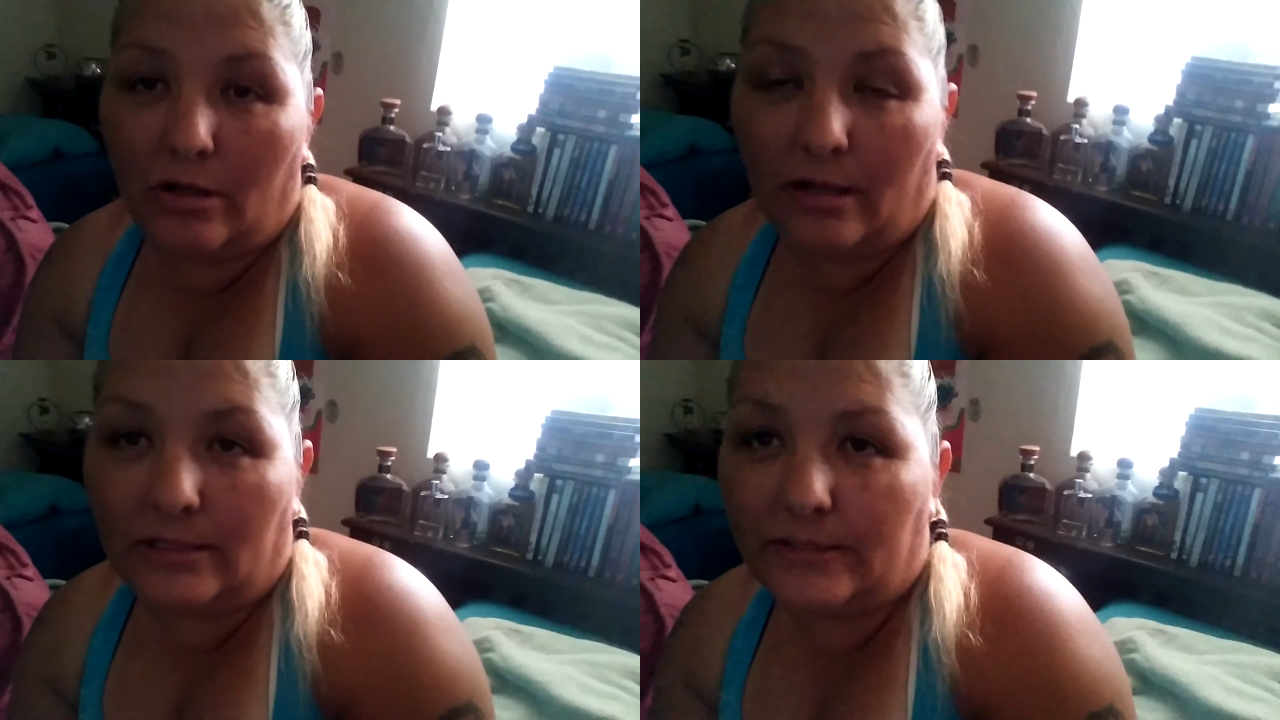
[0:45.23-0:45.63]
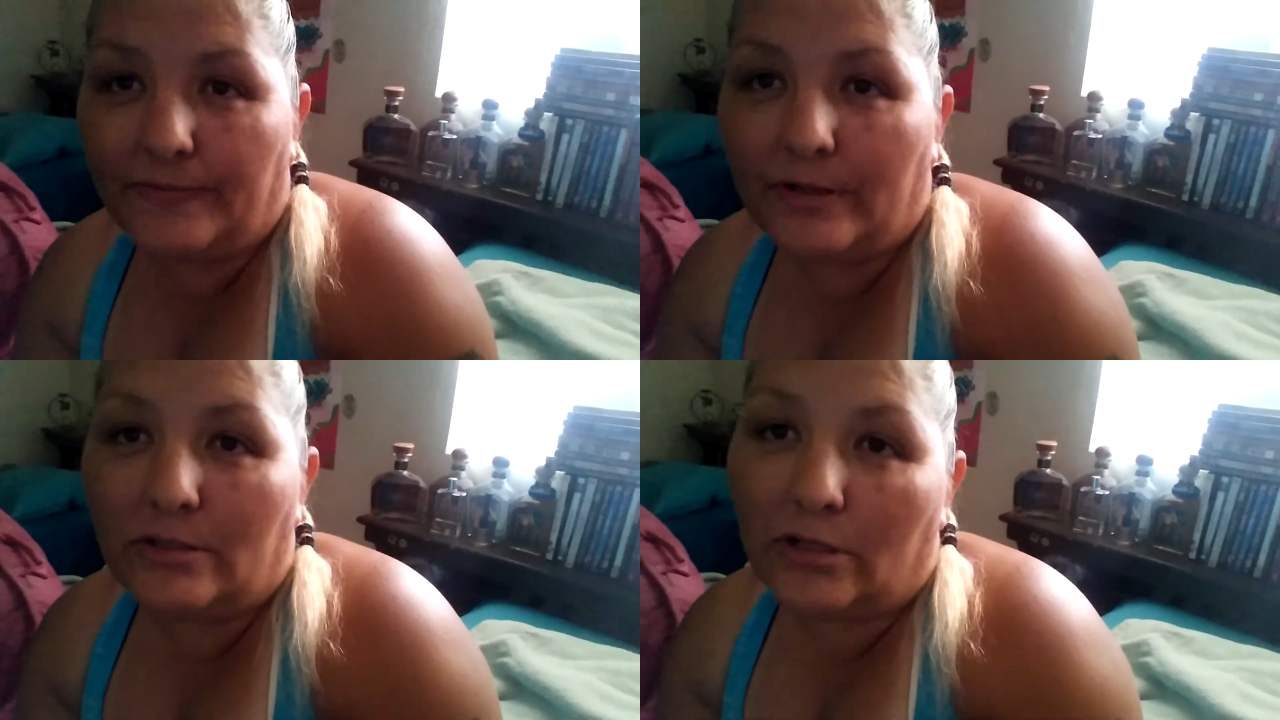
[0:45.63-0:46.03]
uh,
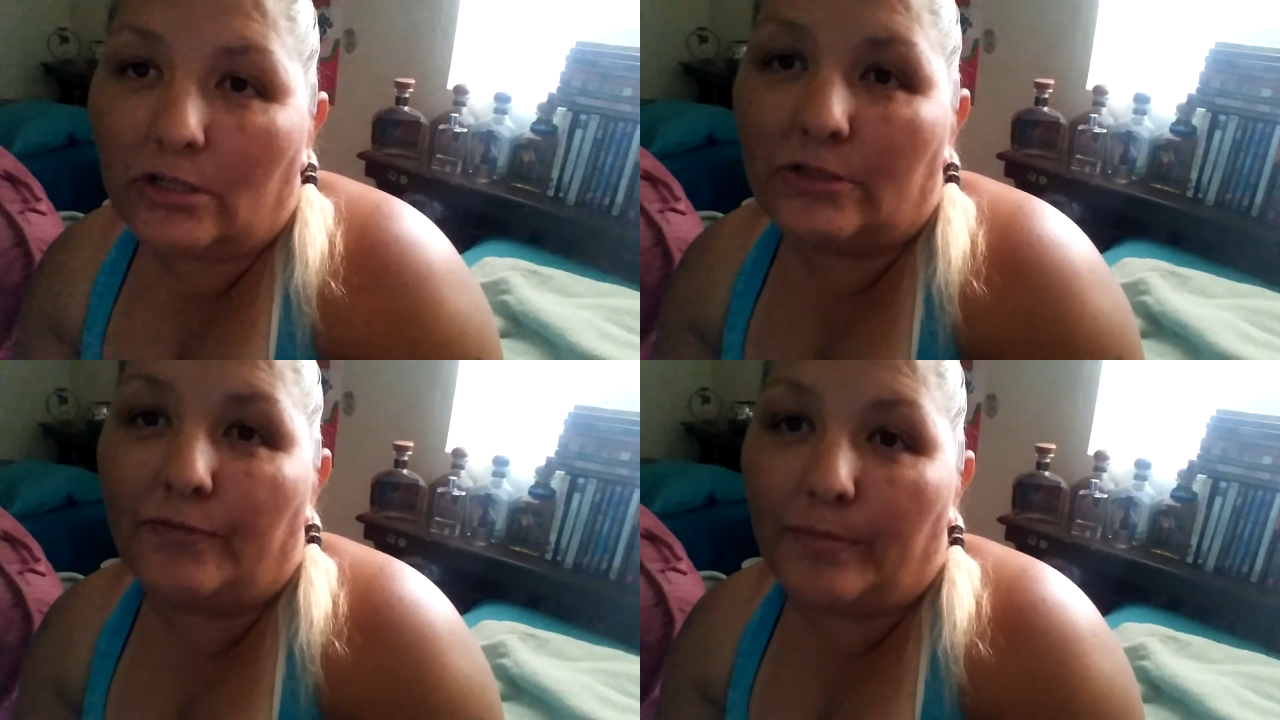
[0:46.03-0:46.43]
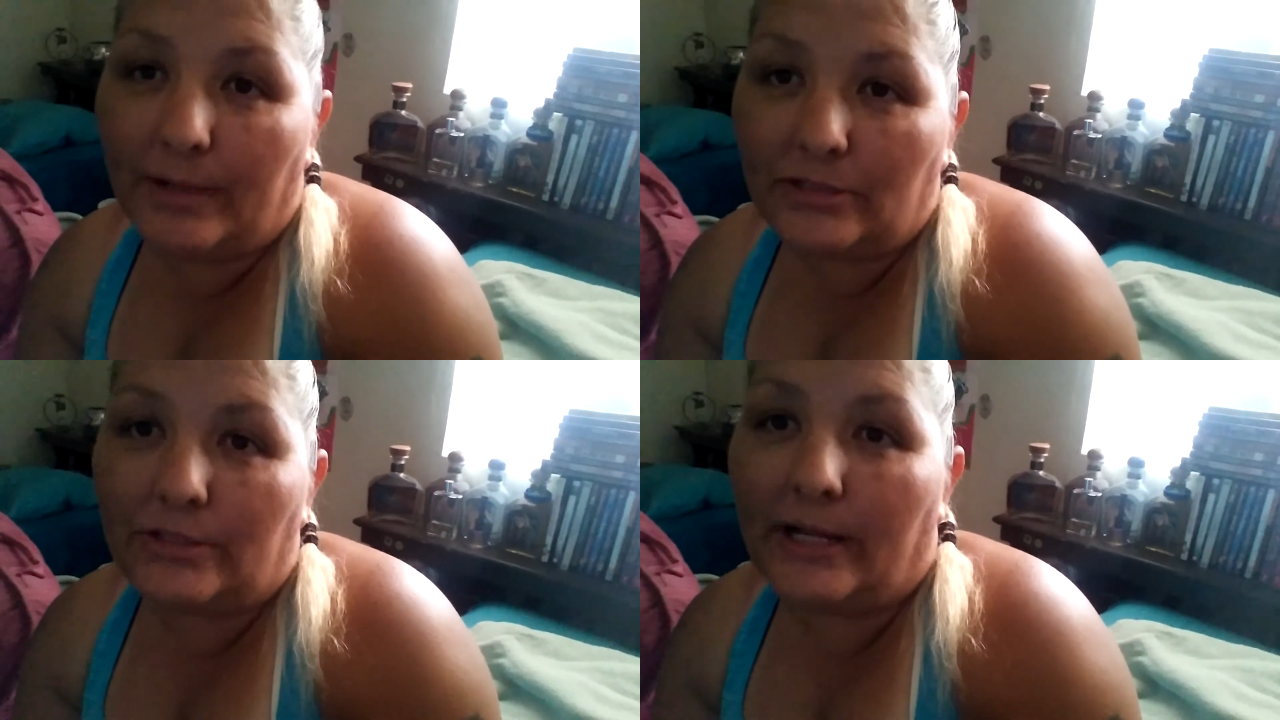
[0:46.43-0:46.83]
some videos also
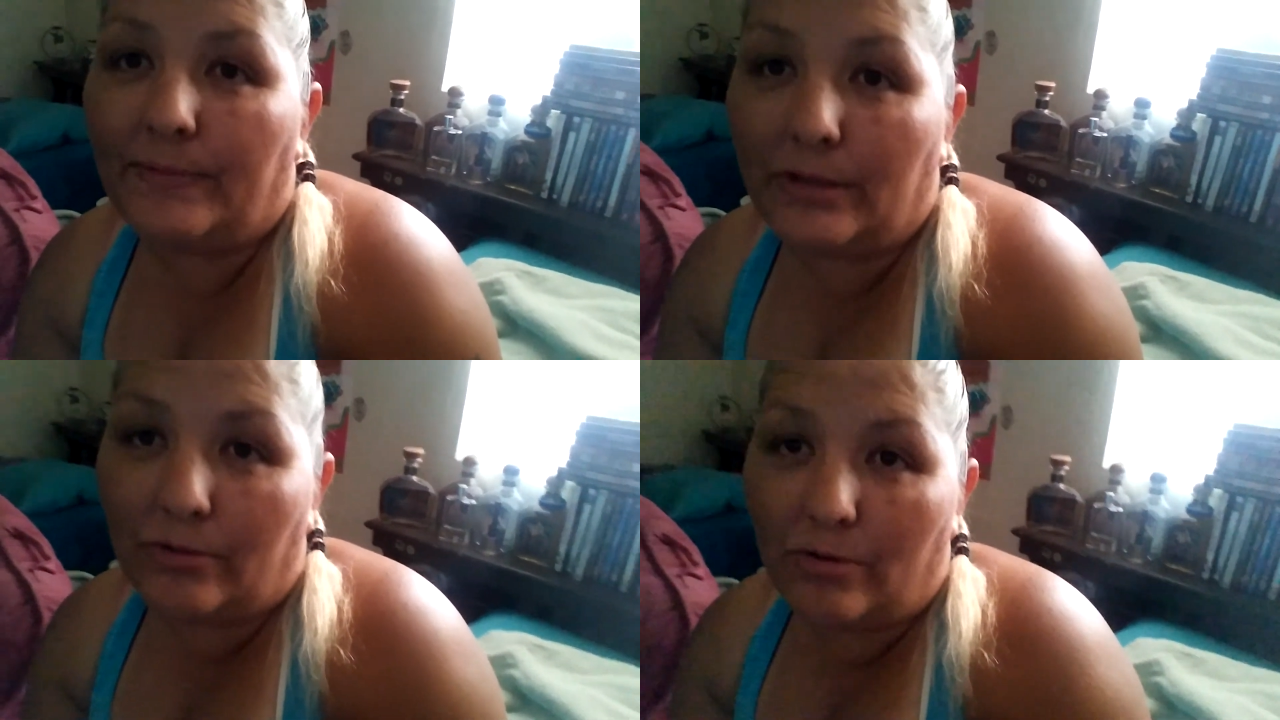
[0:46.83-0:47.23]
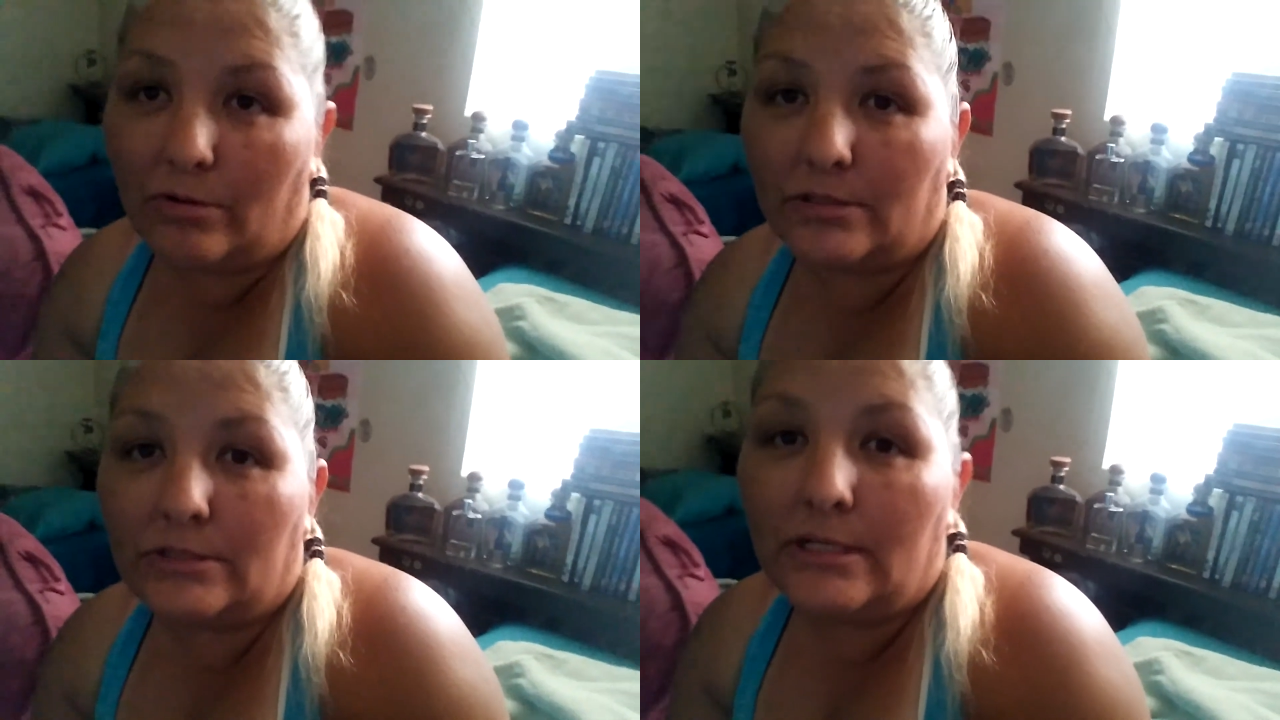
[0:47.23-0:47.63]
from yesterday when the
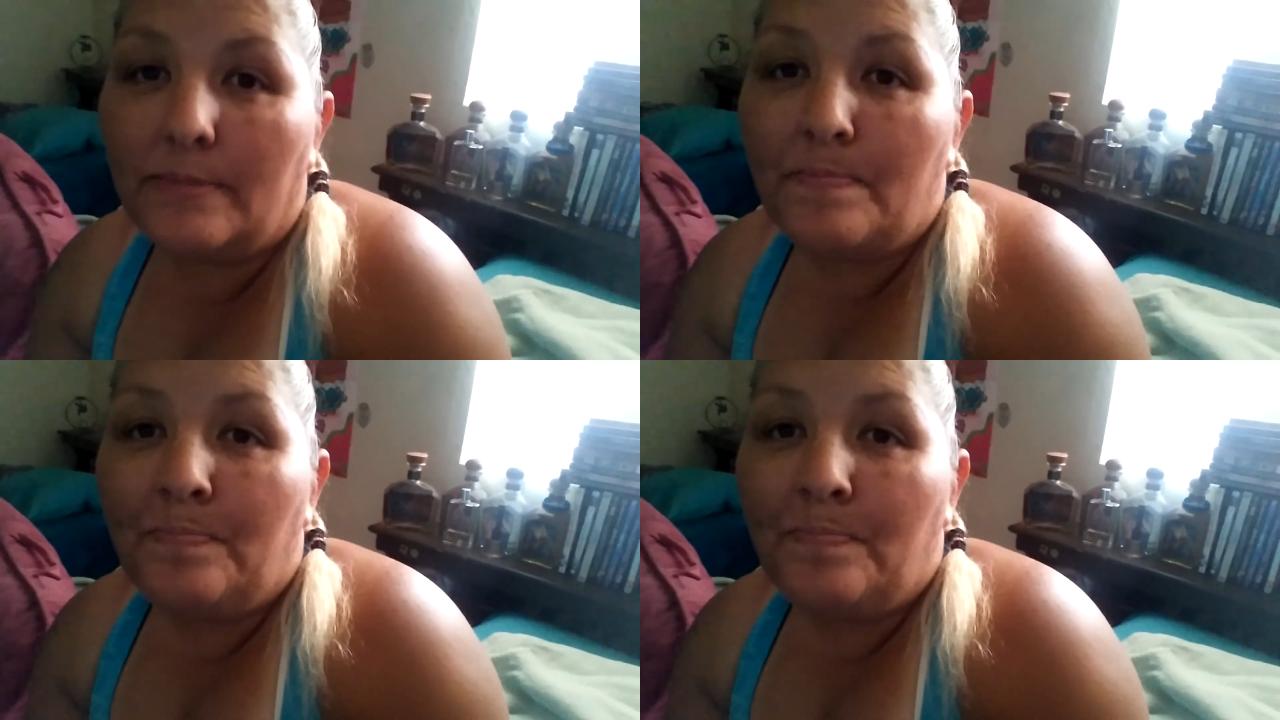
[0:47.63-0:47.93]
girls,